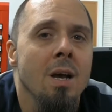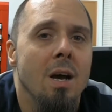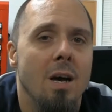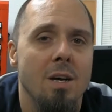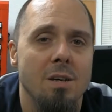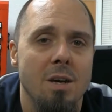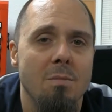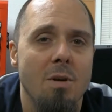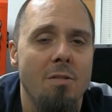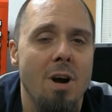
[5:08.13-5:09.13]
Uh, give
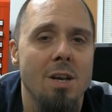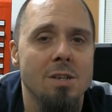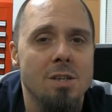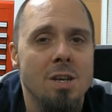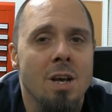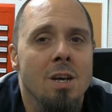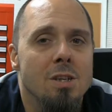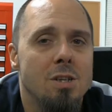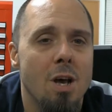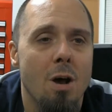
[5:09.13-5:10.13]
them to friends.
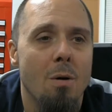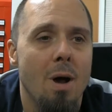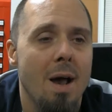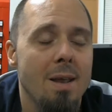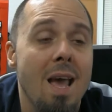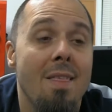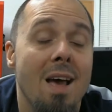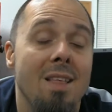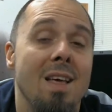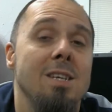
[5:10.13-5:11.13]
So uh, yeah,
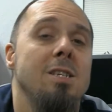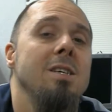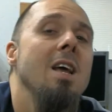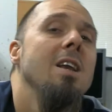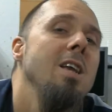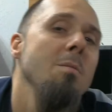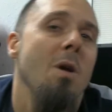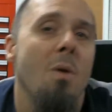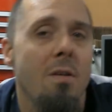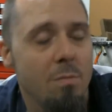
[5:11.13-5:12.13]
that that's kind of taking me
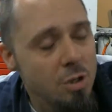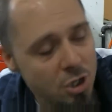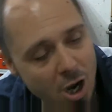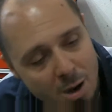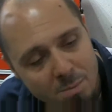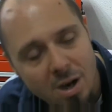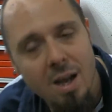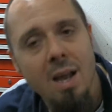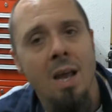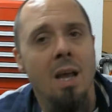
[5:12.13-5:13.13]
away from the shop,
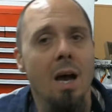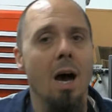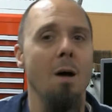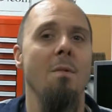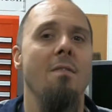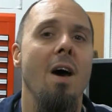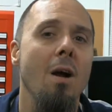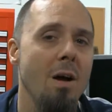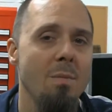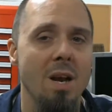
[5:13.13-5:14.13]
but. Um, if I
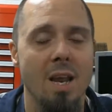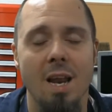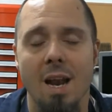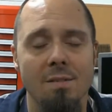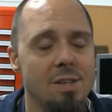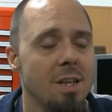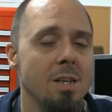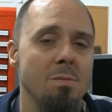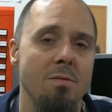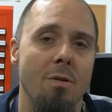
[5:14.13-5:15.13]
don't have Medicaid, and I've said
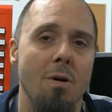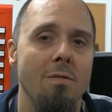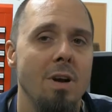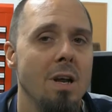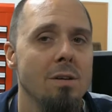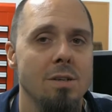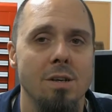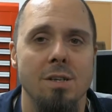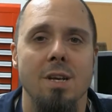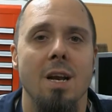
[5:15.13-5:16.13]
this before in videos and
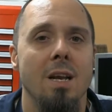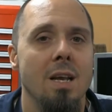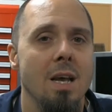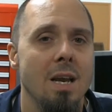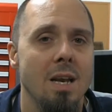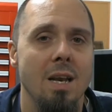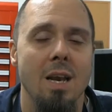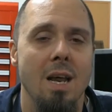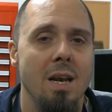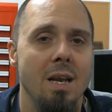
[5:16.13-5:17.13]
I'll say it again,
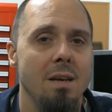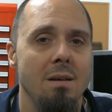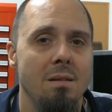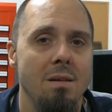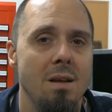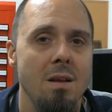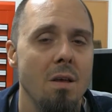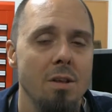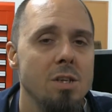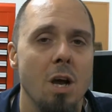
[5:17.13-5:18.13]
and, and it, it,
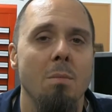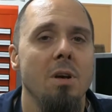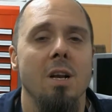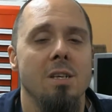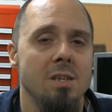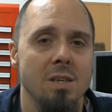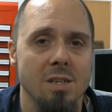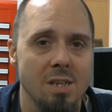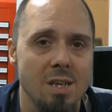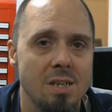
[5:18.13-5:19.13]
yeah, this company doesn't
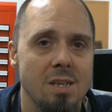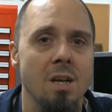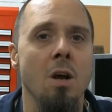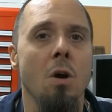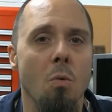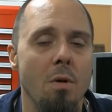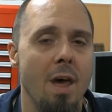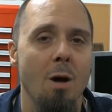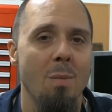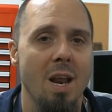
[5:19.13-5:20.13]
exist
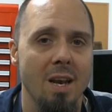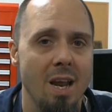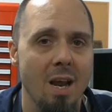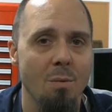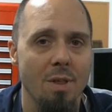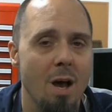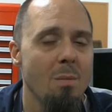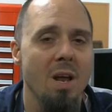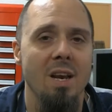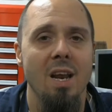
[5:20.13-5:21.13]
without Medicaid. Without
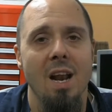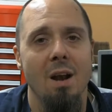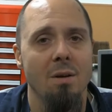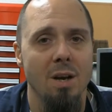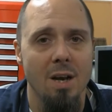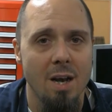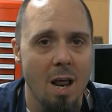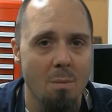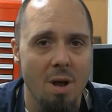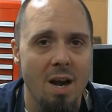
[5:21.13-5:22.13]
Medicaid, I don't get in and
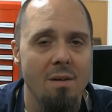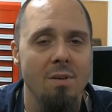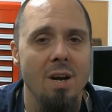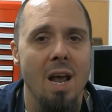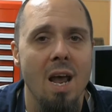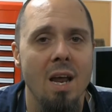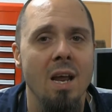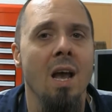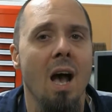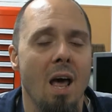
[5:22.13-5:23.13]
out of bed every day.
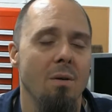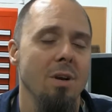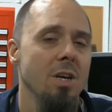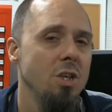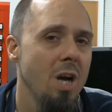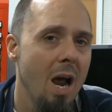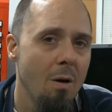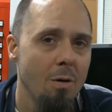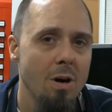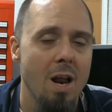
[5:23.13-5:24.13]
I don't get
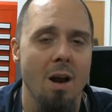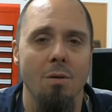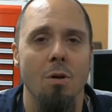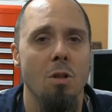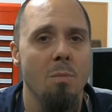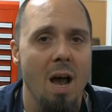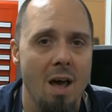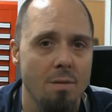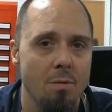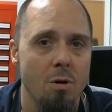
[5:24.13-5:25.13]
showered. I don't go to the
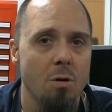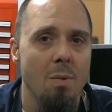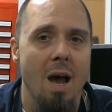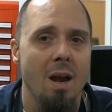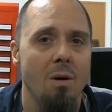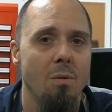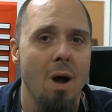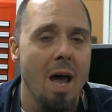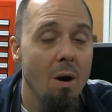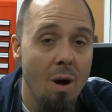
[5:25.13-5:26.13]
bathroom. I don't,
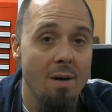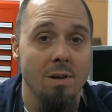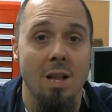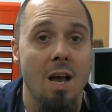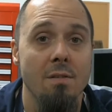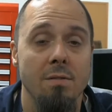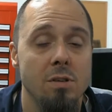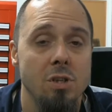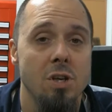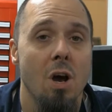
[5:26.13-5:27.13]
I don't have a life.
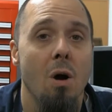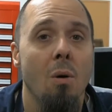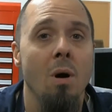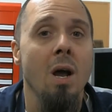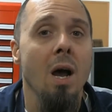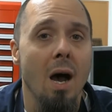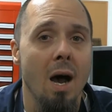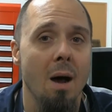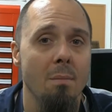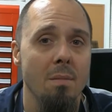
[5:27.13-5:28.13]
So
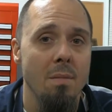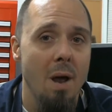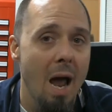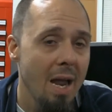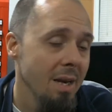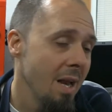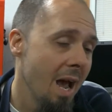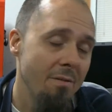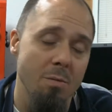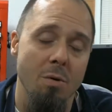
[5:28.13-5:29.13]
um, I
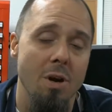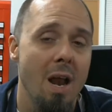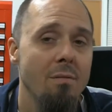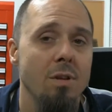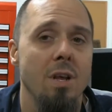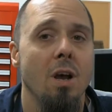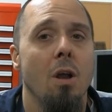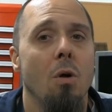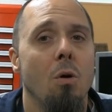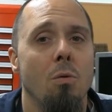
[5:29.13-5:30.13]
have to put everything
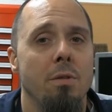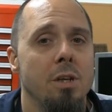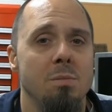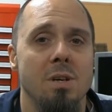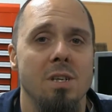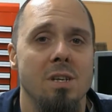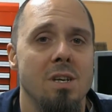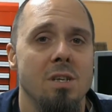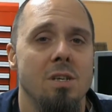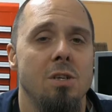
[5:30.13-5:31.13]
on hold with this
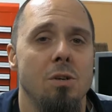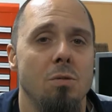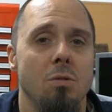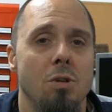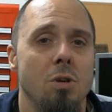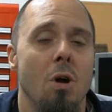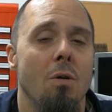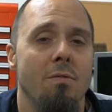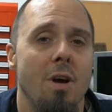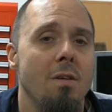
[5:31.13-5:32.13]
business to, to go
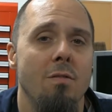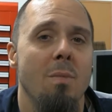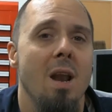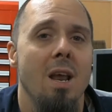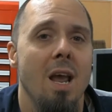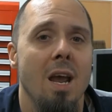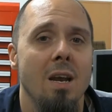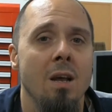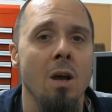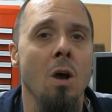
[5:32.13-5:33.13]
and fight for Medicaid
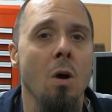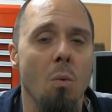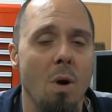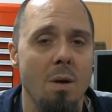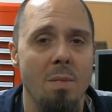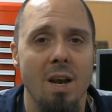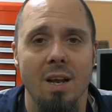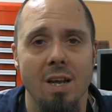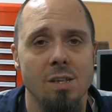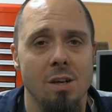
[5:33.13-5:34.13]
when
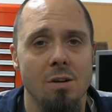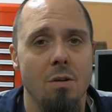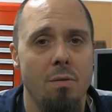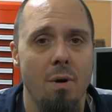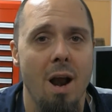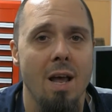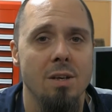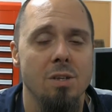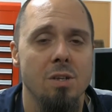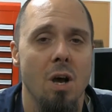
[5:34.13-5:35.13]
Medicaid's under
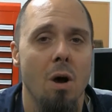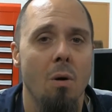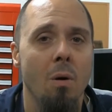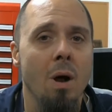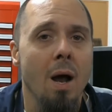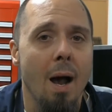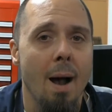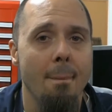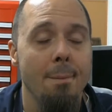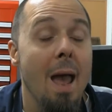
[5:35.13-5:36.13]
threat. So
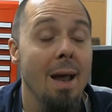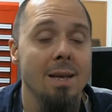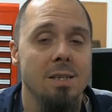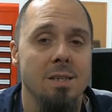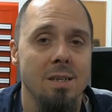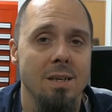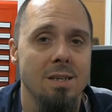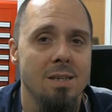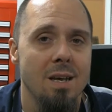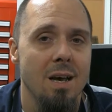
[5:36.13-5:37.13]
um, yeah, it's,
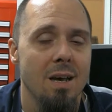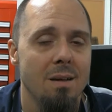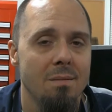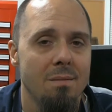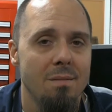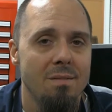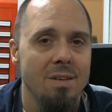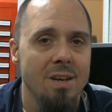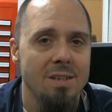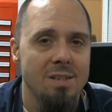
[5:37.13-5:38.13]
it's, uh,
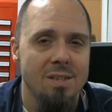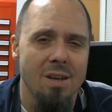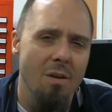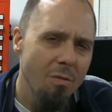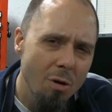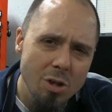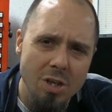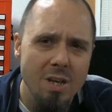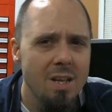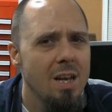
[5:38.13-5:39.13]
it's
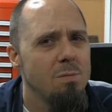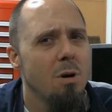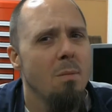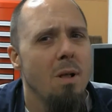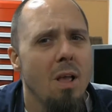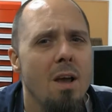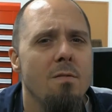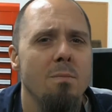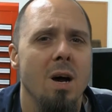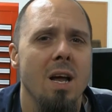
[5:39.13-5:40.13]
unfortunate that that's part of my
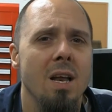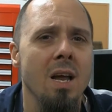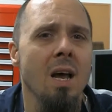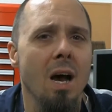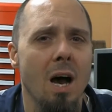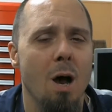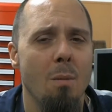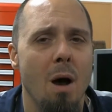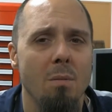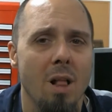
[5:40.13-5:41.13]
life, but um,
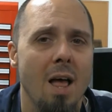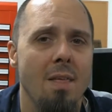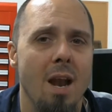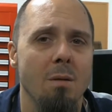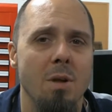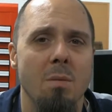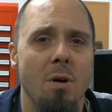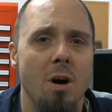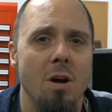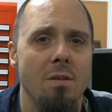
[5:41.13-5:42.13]
I'm glad that I can be a
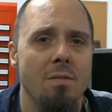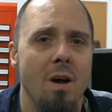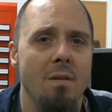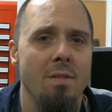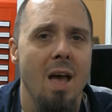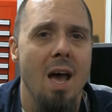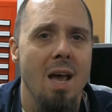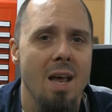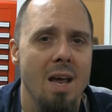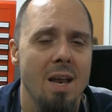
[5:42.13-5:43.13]
part of, of
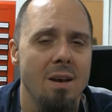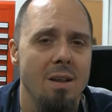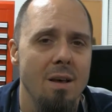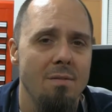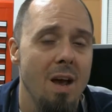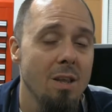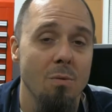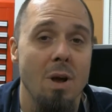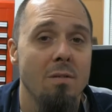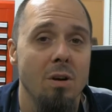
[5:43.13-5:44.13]
that and the fact that
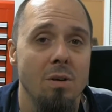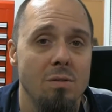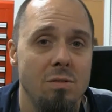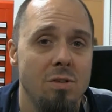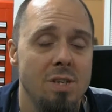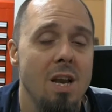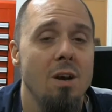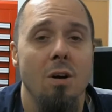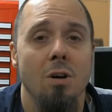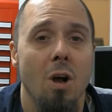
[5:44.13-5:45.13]
we have a
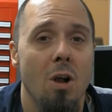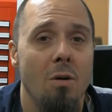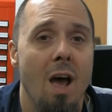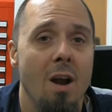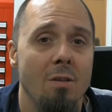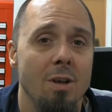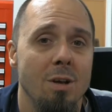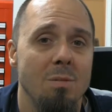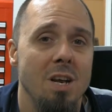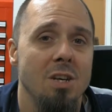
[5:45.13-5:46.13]
senator in Colorado that
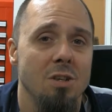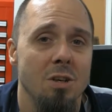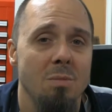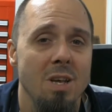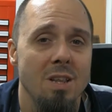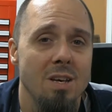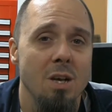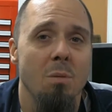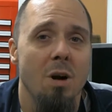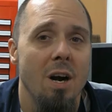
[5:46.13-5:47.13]
could potentially be the
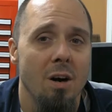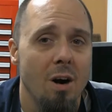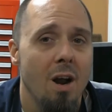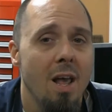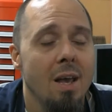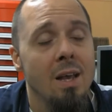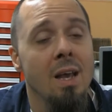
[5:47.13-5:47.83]
deal breaker on it.